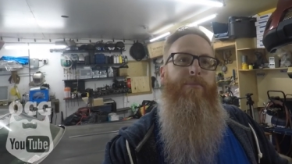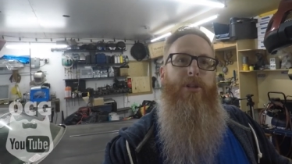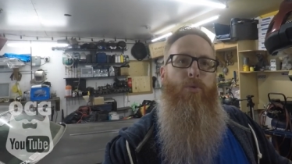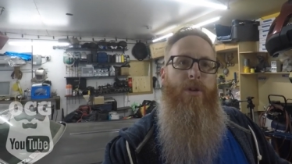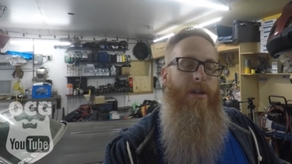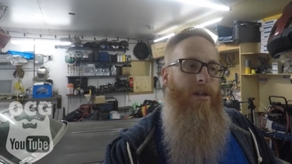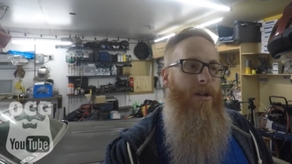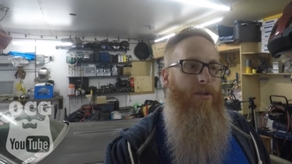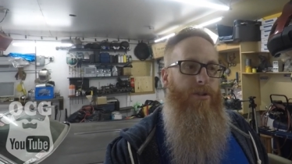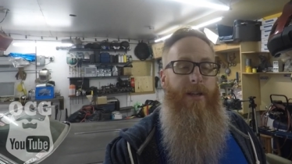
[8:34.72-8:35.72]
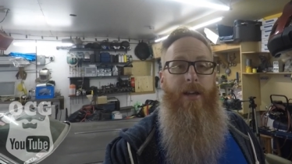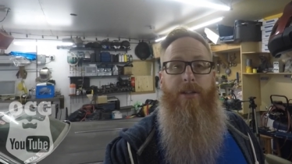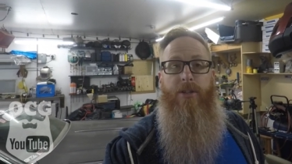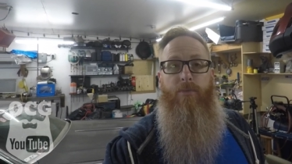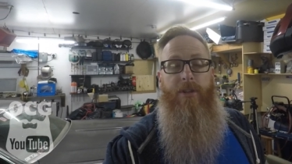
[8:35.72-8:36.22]
between gears, I
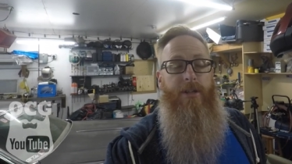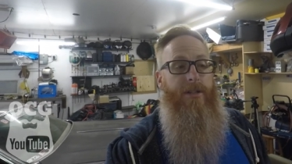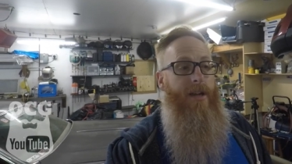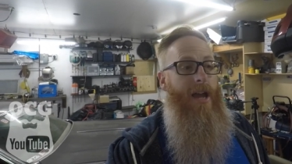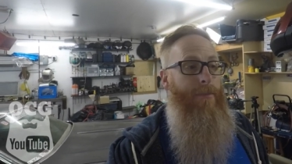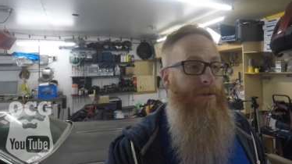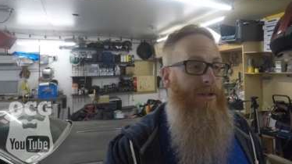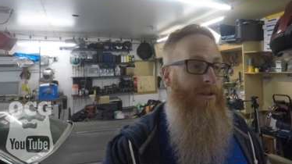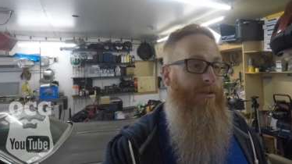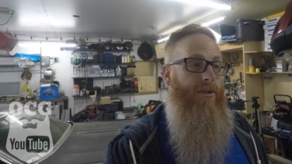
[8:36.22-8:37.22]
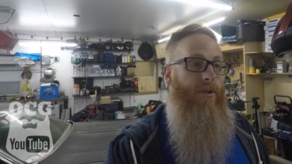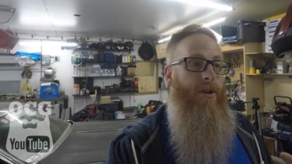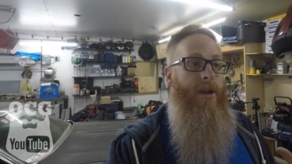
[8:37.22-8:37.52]
guess is what they say happens there. So